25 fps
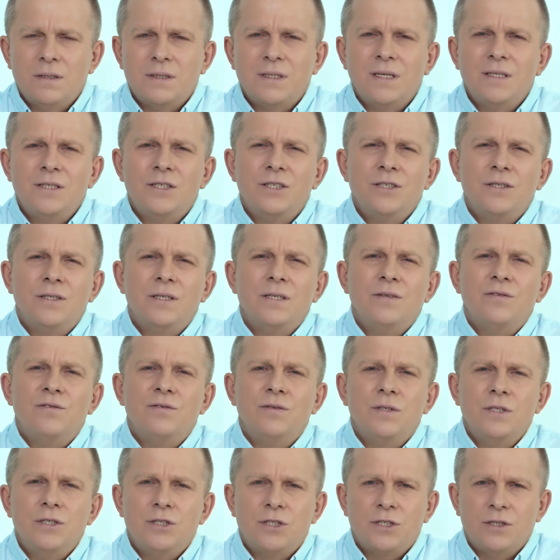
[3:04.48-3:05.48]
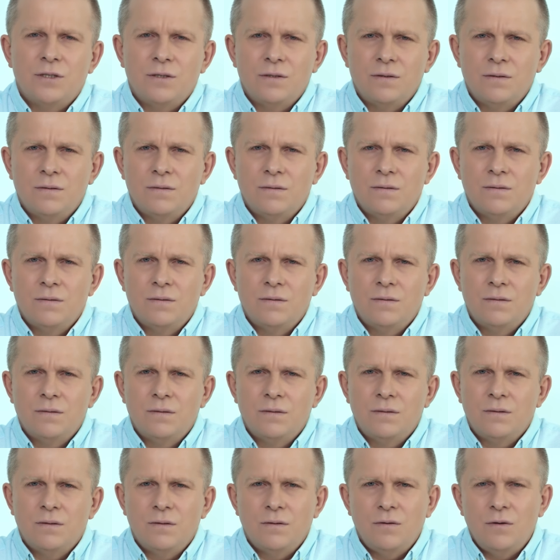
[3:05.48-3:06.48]
this means you are
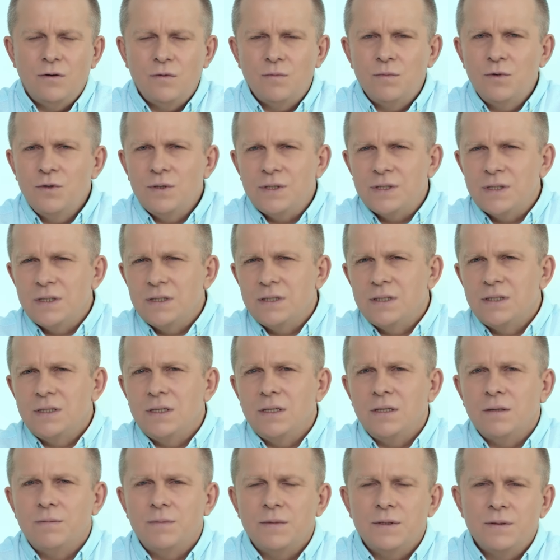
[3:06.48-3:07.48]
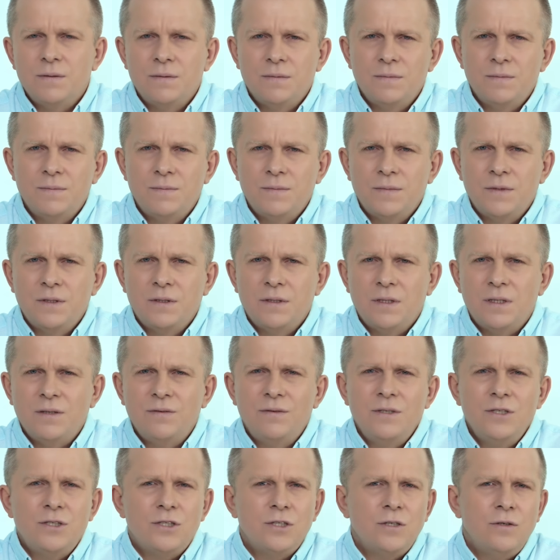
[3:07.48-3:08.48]
superior to any system, you are
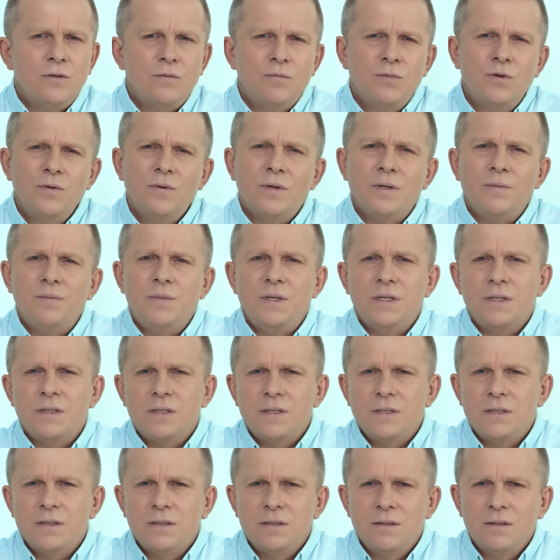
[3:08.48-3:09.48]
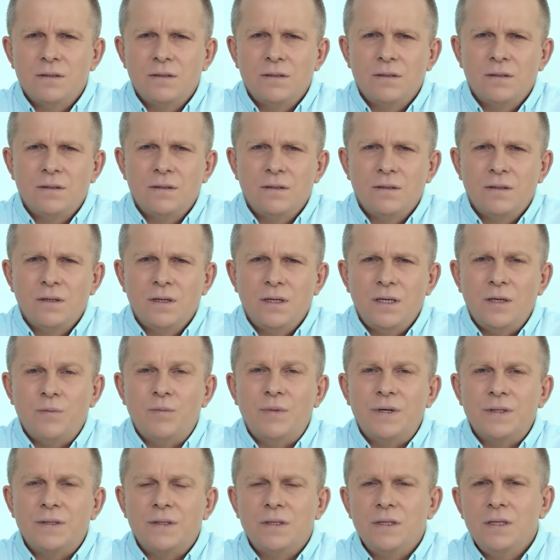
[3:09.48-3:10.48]
superior to any demon,
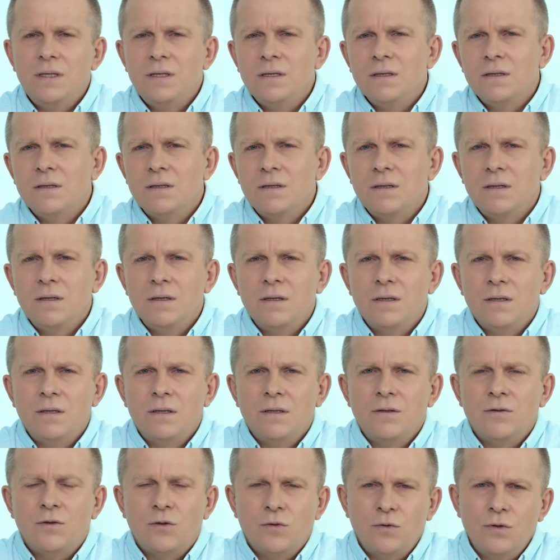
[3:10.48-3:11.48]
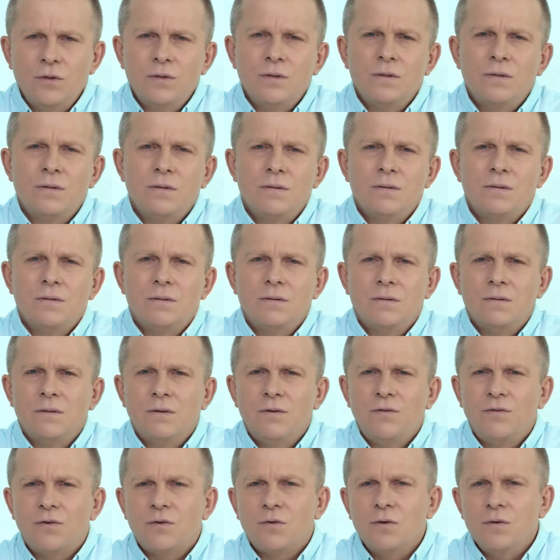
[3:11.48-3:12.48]
because you are the one
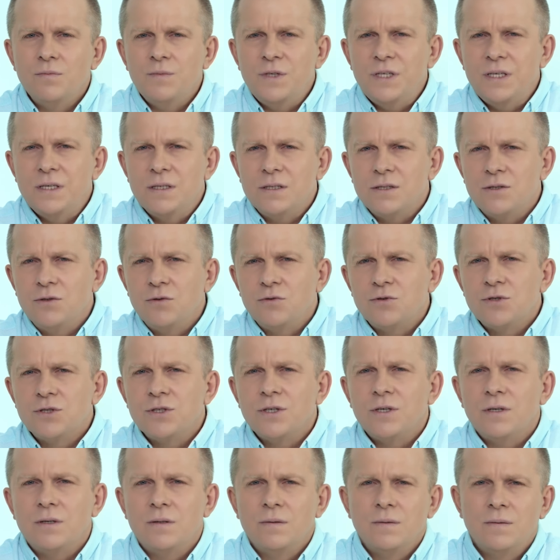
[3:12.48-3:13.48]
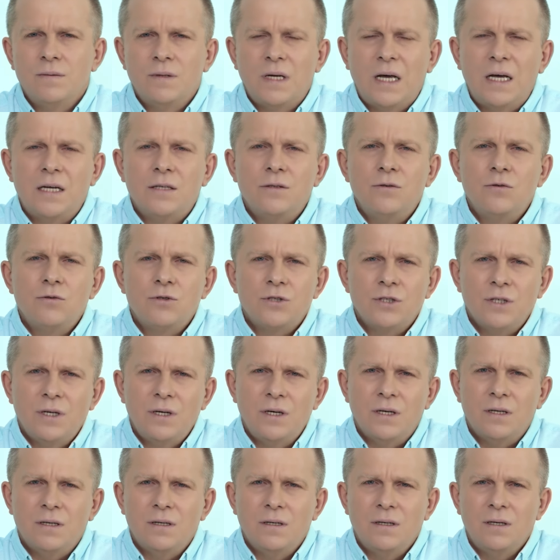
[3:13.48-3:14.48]
in whom there is a soul, while the
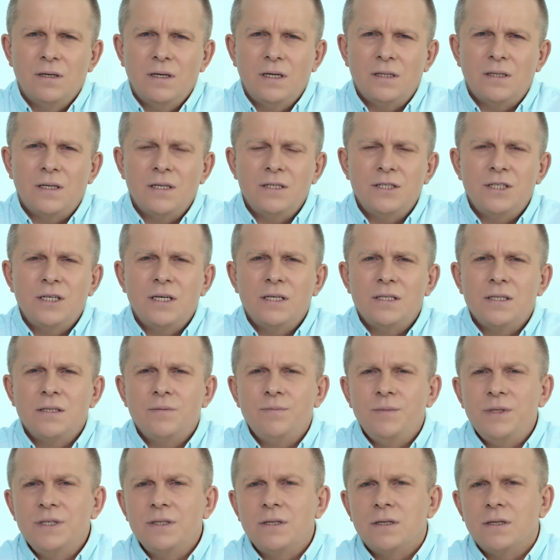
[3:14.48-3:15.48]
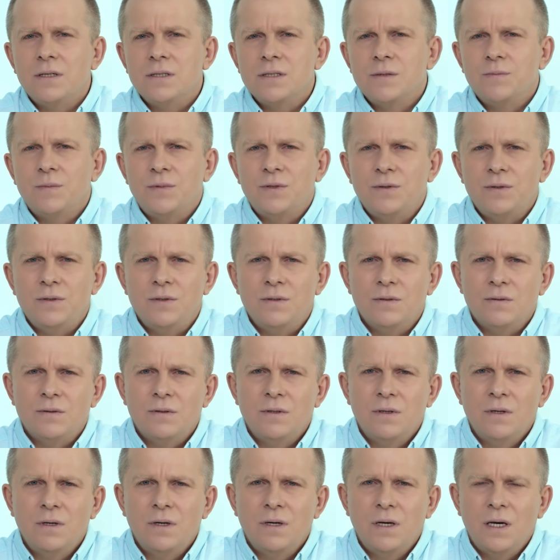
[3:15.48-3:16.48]
soul is a part of the Lord's world,
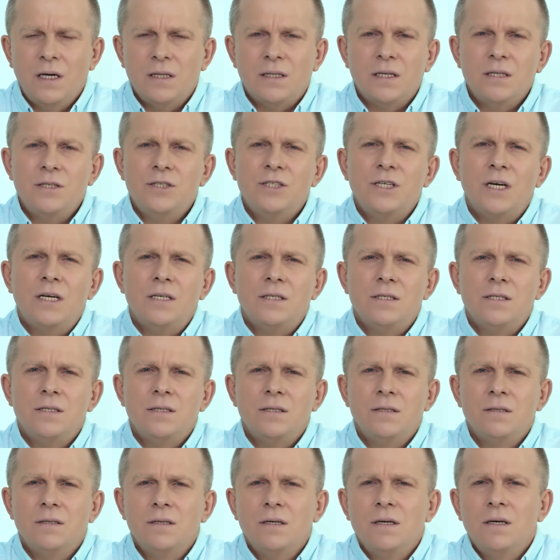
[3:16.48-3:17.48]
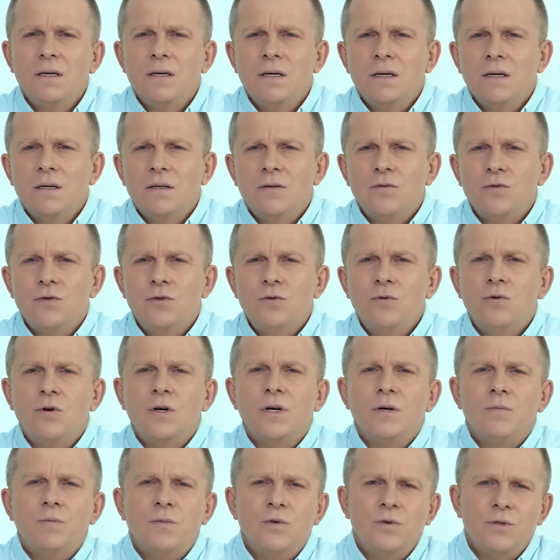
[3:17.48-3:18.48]
it's a part of
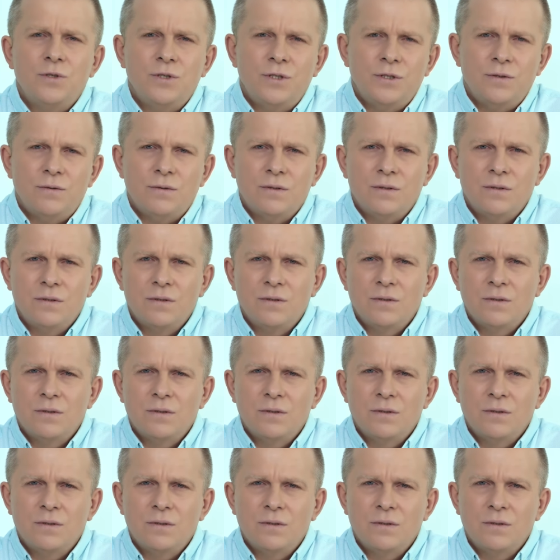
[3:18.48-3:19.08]
God's Spirit.